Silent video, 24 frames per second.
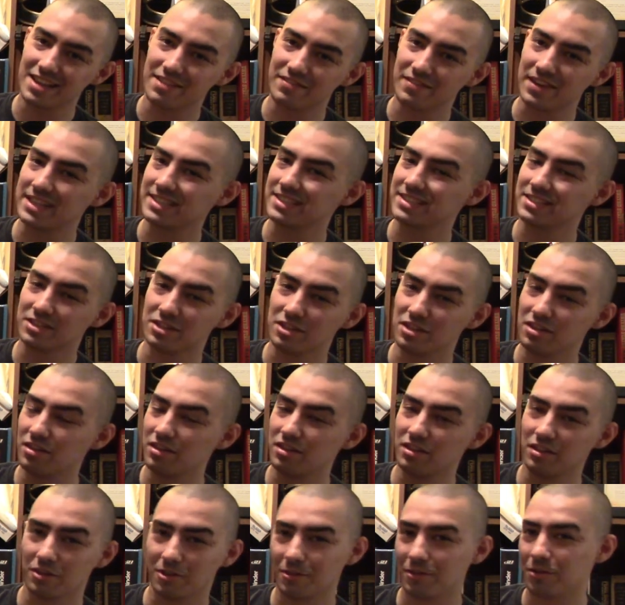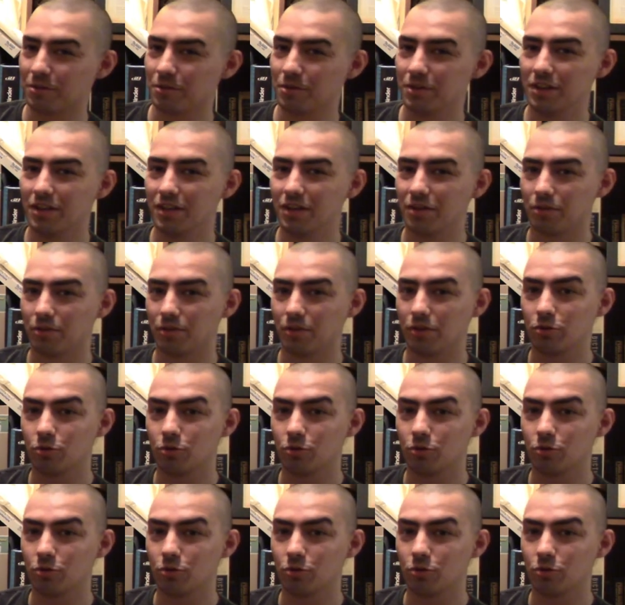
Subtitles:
If actually, during the early